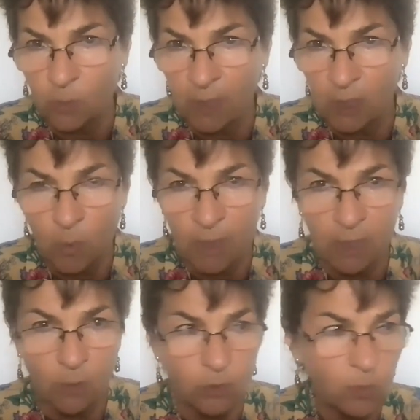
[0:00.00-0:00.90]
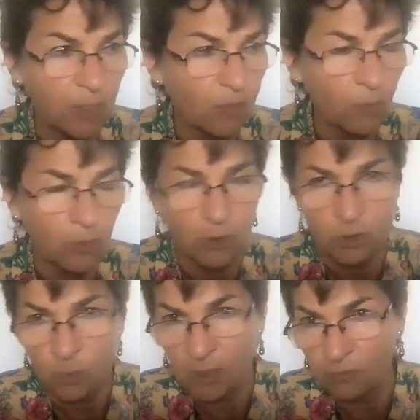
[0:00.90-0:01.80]
2020 or 2030 or
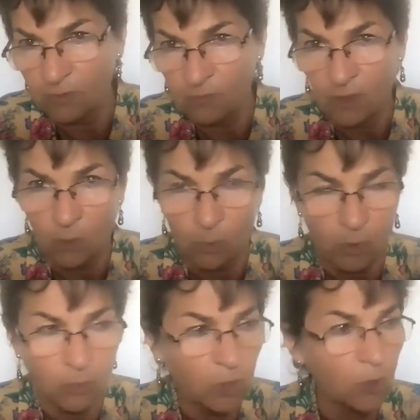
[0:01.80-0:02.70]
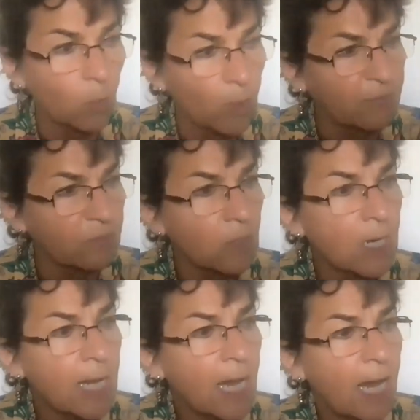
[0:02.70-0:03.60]
2050 or, you know, whatever.
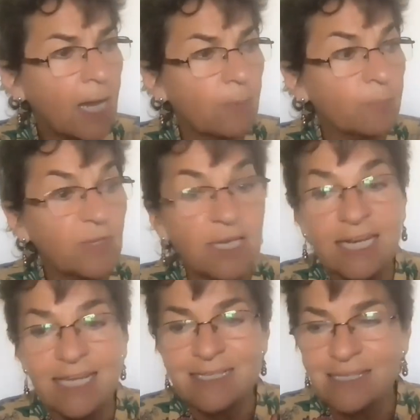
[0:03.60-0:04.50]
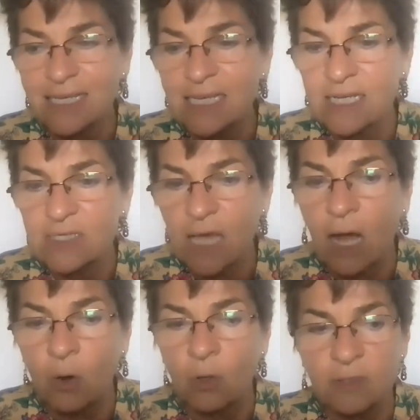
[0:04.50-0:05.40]
It is
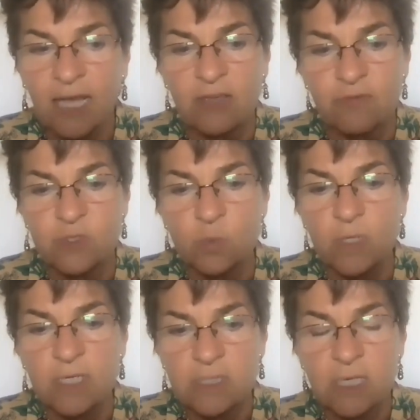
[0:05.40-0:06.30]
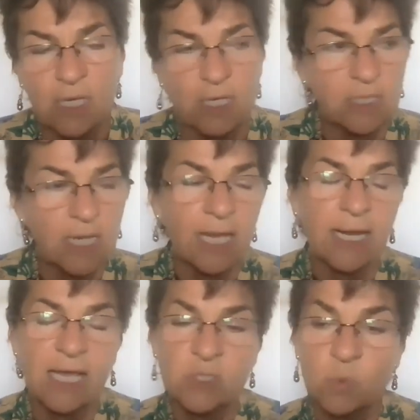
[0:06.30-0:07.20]
our life as we see it and
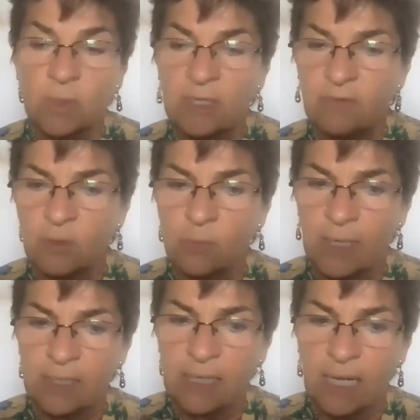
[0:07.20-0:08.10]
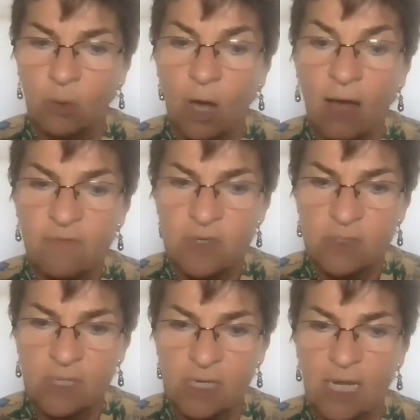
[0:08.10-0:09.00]
as we live it right now.
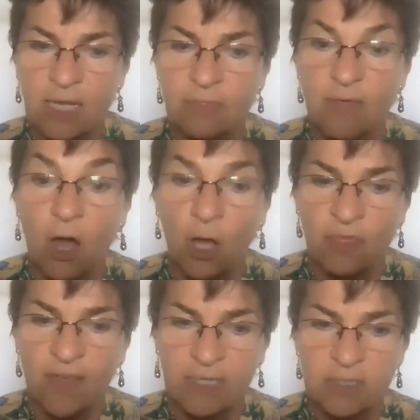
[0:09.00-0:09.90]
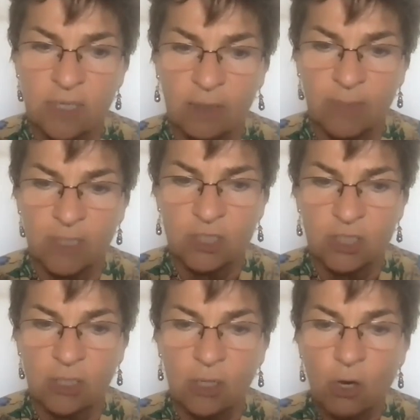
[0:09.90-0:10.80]
Obviously, and on that
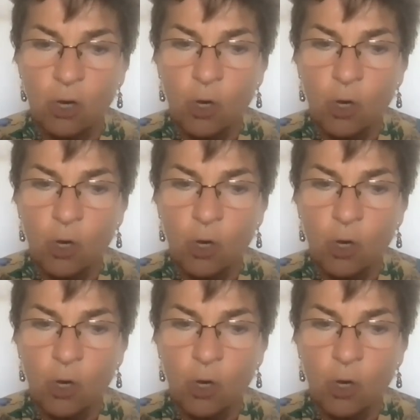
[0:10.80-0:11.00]
dimension,